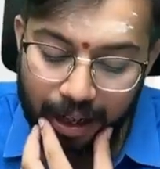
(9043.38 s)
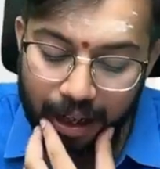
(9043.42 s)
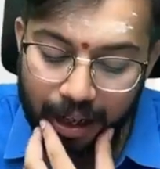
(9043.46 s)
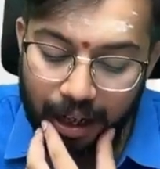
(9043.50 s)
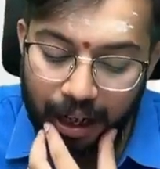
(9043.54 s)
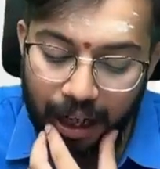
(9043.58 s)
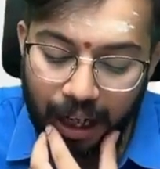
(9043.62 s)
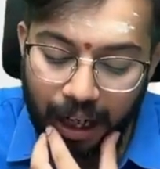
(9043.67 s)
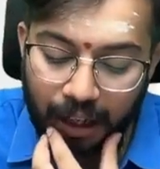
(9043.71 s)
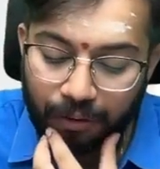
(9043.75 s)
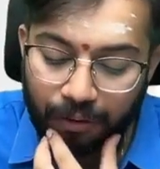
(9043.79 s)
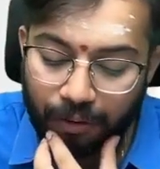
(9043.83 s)

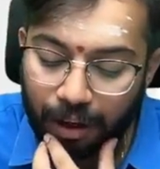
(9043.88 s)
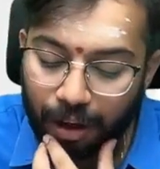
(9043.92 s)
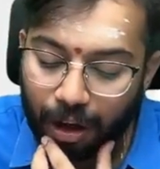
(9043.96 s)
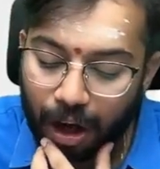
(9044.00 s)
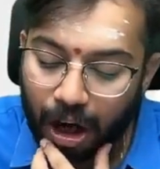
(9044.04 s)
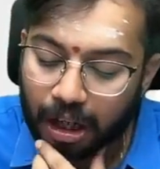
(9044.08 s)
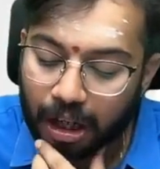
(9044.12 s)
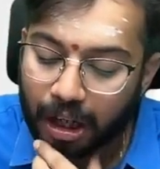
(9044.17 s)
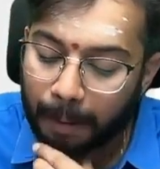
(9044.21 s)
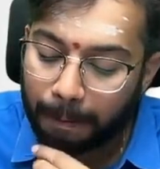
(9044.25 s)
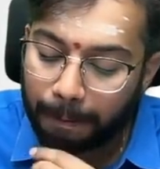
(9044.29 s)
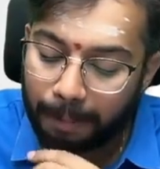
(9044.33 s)
It will
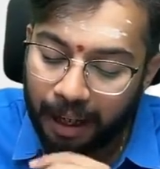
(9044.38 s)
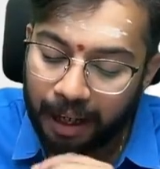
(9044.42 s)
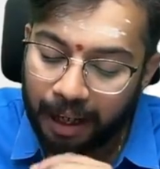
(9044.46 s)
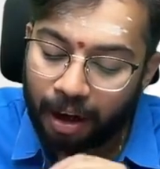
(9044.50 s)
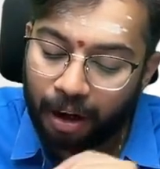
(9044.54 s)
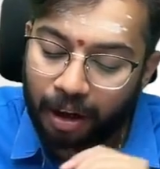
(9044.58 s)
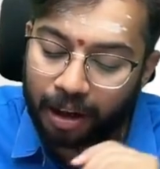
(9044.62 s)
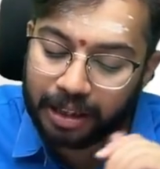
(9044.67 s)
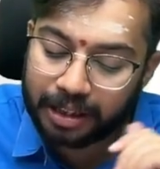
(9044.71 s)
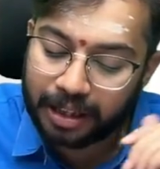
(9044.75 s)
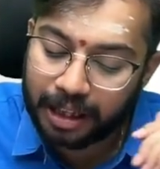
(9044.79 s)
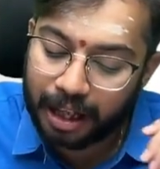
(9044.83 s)
not apply
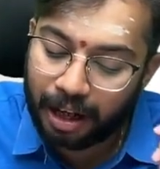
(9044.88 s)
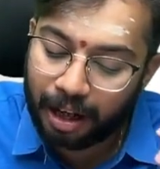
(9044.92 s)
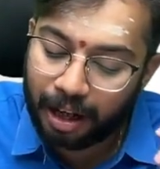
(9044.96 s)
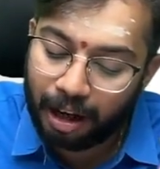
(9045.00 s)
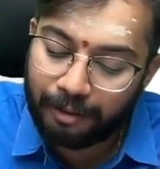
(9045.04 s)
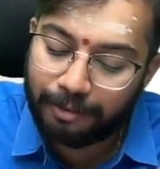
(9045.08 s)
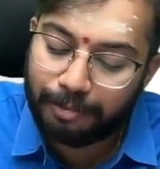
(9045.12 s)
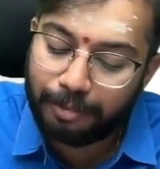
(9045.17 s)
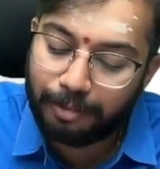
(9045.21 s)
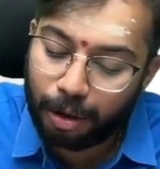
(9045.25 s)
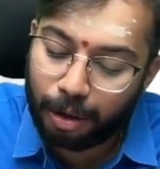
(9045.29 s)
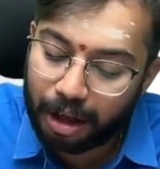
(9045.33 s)
on sale
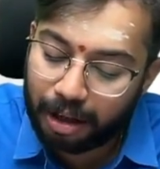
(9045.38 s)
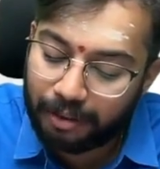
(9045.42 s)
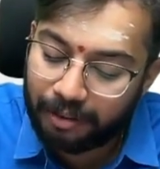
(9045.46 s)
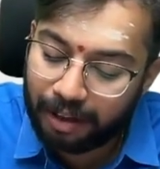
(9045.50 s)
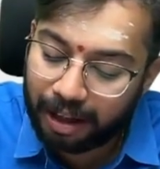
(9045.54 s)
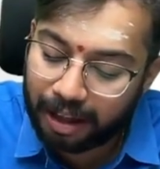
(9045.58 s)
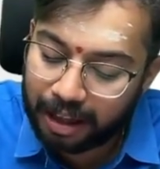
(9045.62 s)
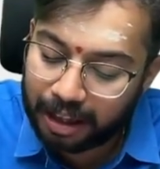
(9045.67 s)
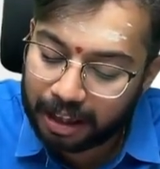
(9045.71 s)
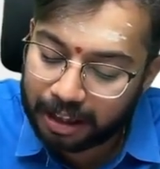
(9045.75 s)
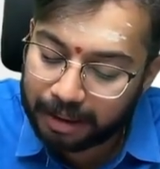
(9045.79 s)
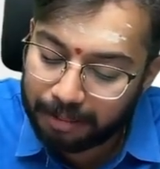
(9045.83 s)
of motor
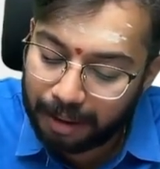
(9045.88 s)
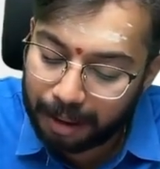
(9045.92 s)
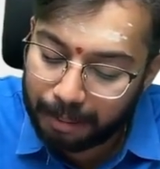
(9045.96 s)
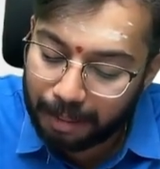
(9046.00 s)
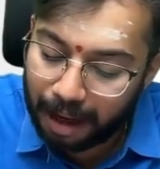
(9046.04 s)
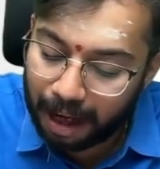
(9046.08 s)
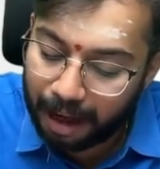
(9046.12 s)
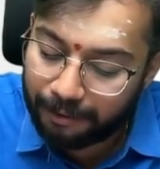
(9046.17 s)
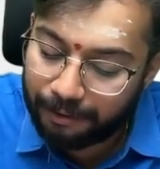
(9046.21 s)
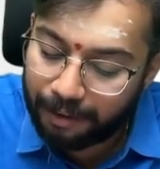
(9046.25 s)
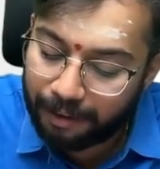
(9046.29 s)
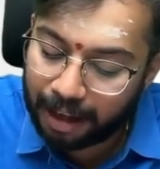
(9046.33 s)
vehicles by
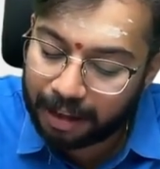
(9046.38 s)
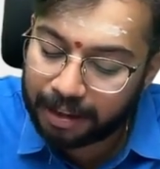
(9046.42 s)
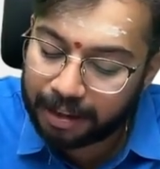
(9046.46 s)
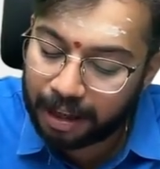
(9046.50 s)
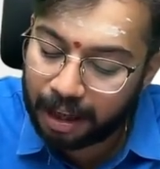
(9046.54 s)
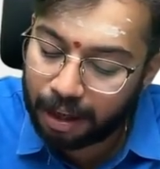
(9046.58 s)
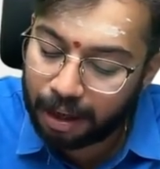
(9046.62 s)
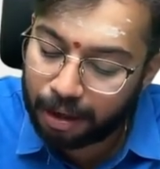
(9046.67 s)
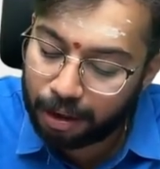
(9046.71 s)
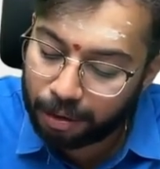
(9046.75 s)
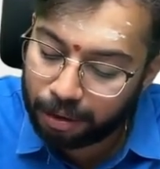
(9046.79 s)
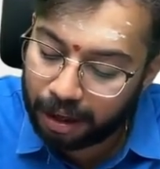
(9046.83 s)
manufacturer
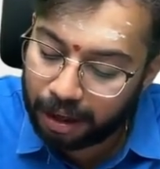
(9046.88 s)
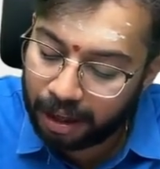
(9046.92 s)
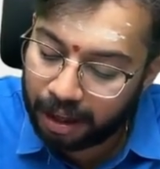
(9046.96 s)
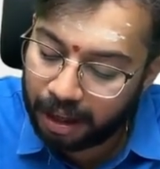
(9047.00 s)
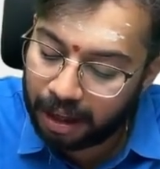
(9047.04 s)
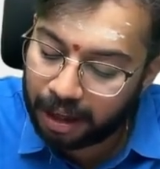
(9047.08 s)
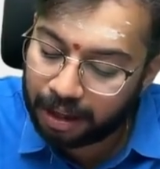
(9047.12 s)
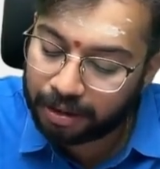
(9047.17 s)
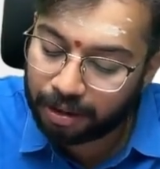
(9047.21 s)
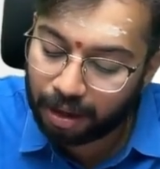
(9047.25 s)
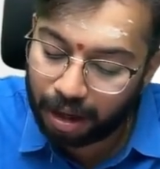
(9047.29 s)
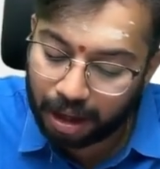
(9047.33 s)
to
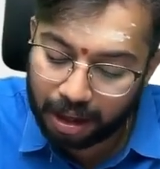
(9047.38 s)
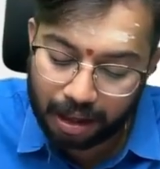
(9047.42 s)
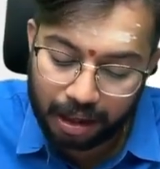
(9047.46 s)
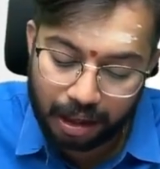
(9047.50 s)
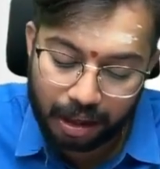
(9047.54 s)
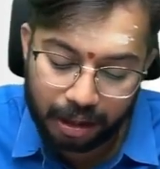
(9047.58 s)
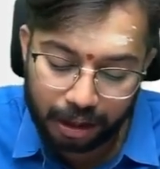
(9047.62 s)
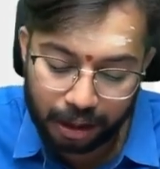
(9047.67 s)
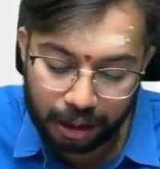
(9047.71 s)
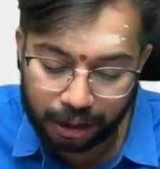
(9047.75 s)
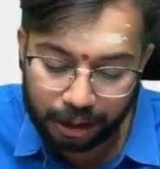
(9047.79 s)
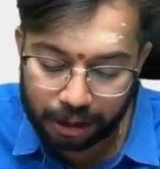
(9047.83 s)
dealers or
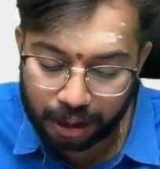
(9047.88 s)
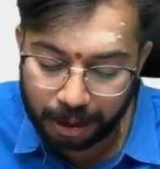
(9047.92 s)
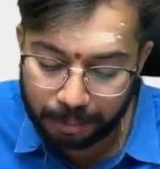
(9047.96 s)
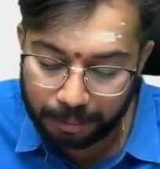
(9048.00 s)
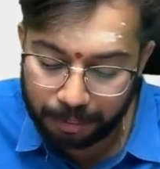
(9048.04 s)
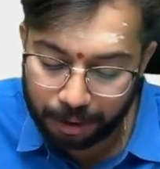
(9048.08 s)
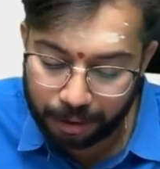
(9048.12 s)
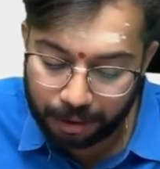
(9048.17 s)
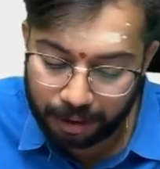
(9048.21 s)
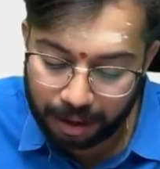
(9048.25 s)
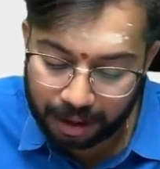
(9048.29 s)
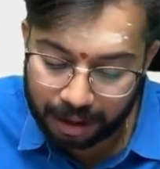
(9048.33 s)

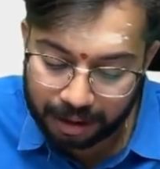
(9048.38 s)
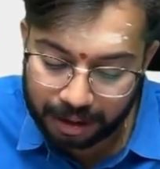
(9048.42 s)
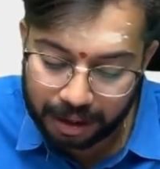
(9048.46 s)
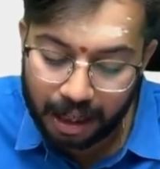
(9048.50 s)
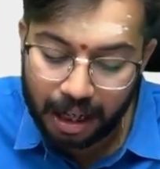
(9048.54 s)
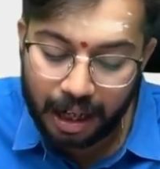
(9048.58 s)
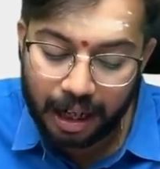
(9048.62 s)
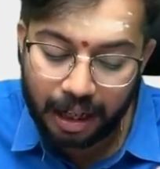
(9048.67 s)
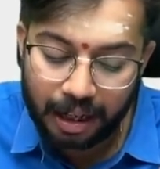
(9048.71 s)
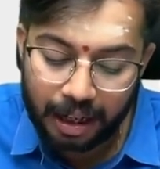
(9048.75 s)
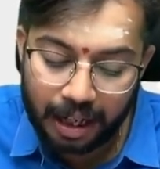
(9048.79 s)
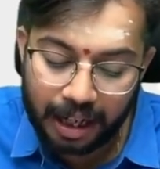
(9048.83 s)
distributors.
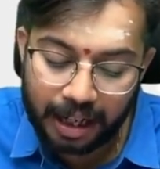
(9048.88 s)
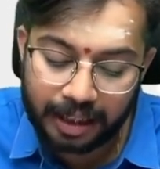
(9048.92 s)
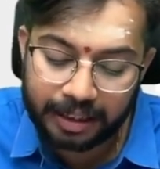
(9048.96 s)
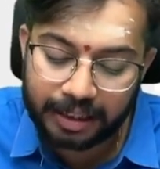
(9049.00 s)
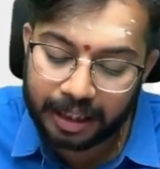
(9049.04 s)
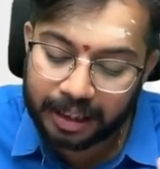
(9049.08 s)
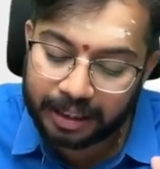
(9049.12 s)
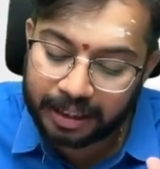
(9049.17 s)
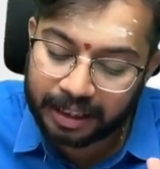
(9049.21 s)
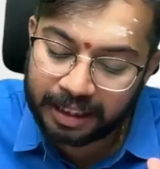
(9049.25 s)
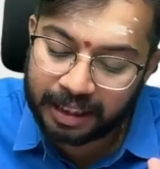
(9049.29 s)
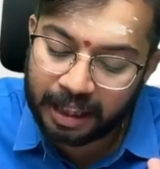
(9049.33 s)

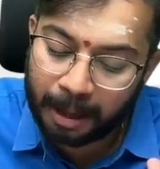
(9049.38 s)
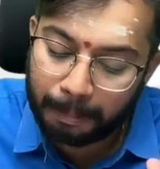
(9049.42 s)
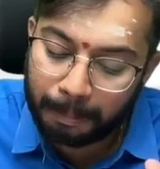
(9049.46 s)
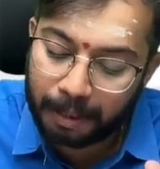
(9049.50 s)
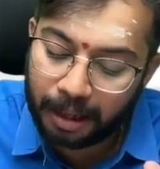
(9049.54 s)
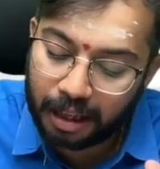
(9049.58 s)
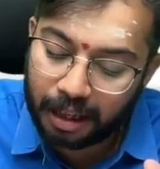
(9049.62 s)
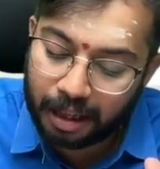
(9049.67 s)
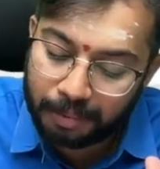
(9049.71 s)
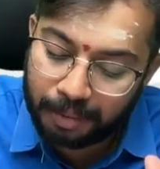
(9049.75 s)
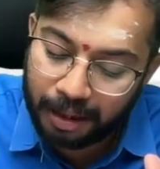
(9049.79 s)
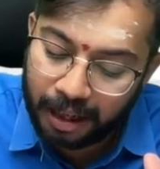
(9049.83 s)
TCS is
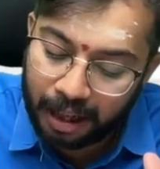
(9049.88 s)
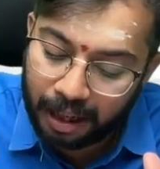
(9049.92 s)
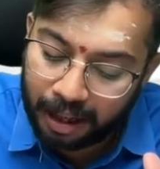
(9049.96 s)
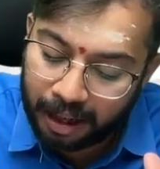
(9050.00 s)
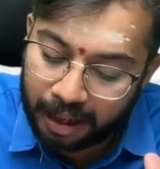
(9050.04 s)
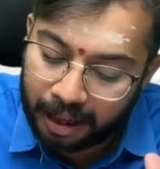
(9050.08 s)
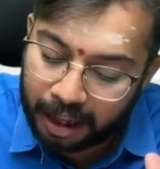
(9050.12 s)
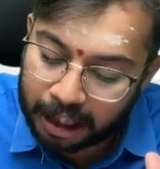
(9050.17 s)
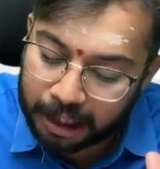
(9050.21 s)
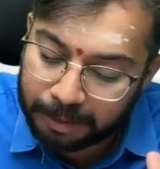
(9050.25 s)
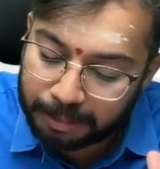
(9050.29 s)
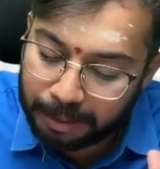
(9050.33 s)
applicable
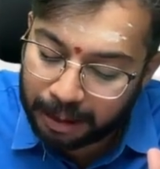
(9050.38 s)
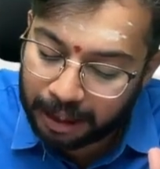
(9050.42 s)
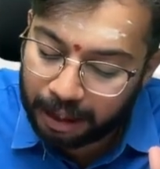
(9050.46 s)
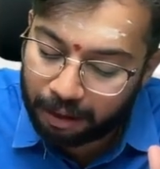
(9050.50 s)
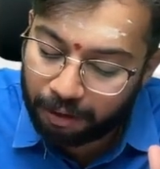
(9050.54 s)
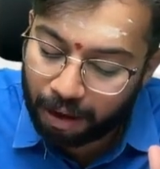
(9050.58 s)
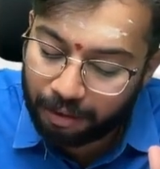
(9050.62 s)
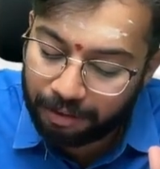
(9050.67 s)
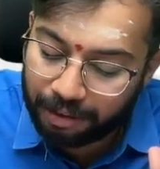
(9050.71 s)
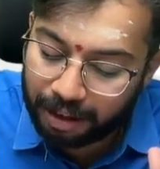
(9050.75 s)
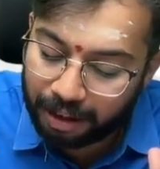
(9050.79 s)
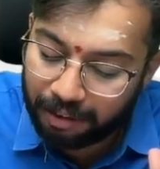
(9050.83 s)
irrespective
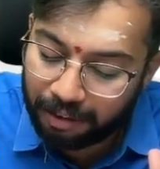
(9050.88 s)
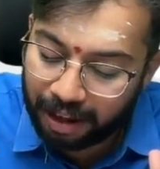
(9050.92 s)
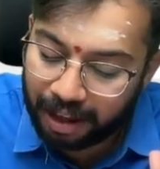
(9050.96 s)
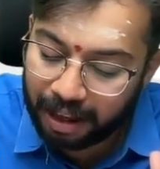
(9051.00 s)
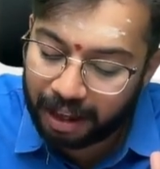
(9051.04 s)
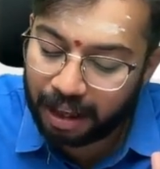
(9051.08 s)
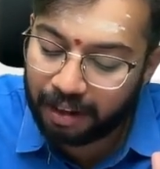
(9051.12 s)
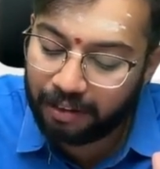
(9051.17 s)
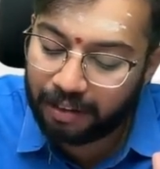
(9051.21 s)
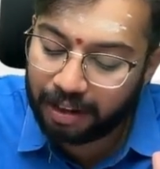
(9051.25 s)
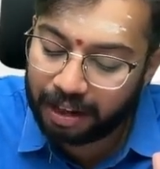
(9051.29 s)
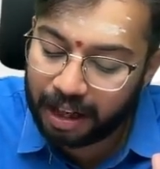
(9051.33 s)
of the
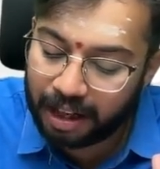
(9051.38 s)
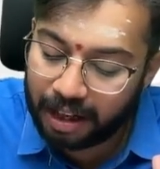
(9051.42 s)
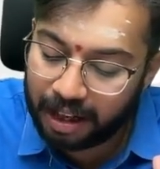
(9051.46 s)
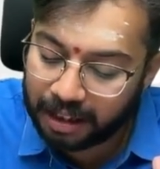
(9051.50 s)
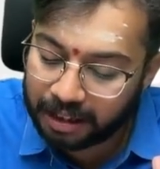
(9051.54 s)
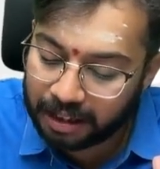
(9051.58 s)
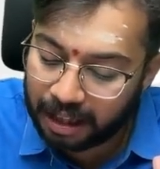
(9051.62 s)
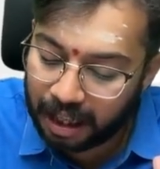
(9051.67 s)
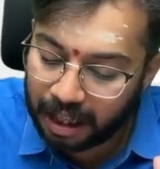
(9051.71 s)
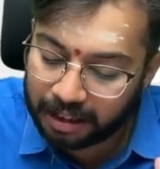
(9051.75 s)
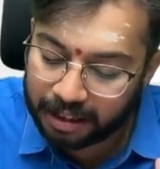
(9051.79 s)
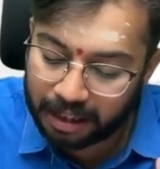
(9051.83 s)
vehicle, whether it is
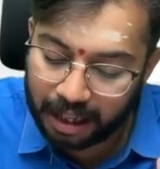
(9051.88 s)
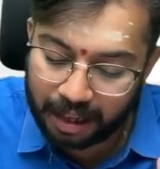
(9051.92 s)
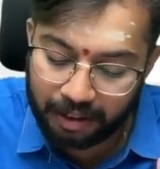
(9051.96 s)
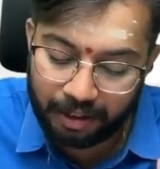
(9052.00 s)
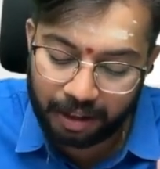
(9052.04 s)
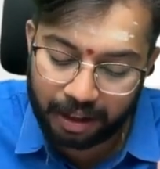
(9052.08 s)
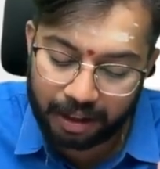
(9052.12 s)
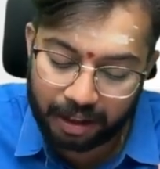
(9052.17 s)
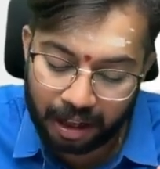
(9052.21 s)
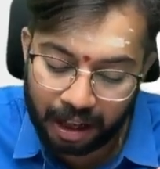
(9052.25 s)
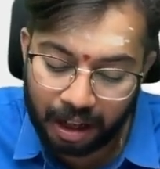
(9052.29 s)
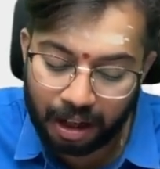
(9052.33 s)
luxury
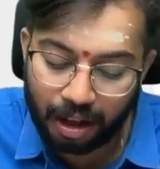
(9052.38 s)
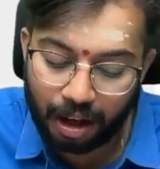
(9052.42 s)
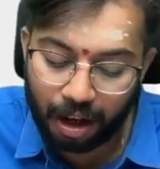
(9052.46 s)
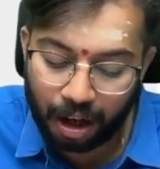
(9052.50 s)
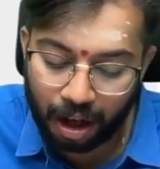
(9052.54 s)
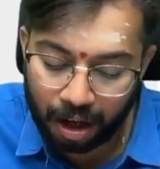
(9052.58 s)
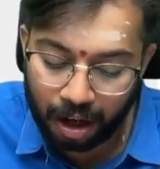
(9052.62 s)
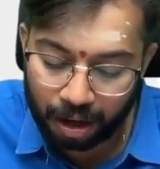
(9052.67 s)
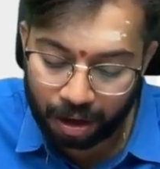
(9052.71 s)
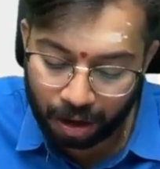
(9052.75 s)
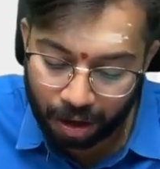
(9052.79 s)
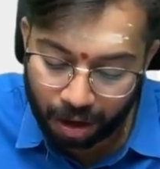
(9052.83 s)
vehicle
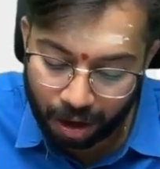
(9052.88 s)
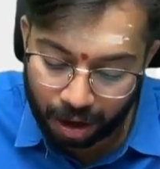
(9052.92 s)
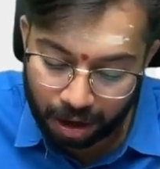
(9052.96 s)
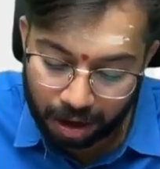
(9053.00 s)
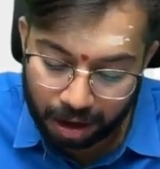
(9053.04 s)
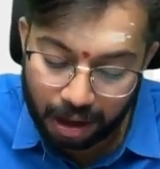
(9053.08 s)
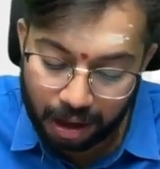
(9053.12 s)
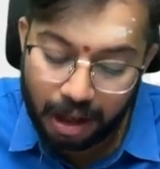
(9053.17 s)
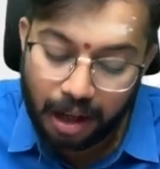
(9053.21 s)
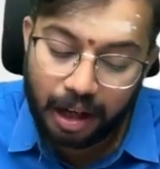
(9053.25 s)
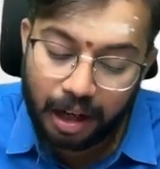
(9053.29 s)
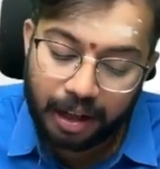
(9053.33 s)
or not.
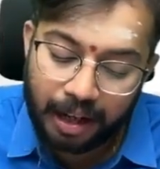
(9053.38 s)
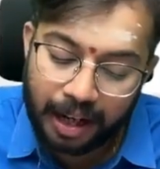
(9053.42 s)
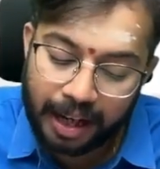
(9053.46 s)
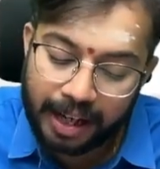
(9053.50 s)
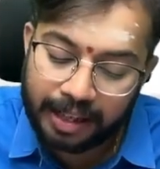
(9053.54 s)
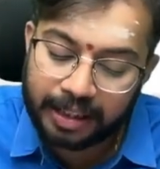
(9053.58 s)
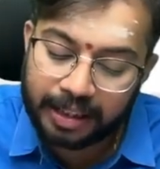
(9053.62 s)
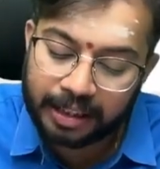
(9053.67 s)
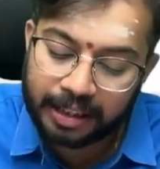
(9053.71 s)
TCS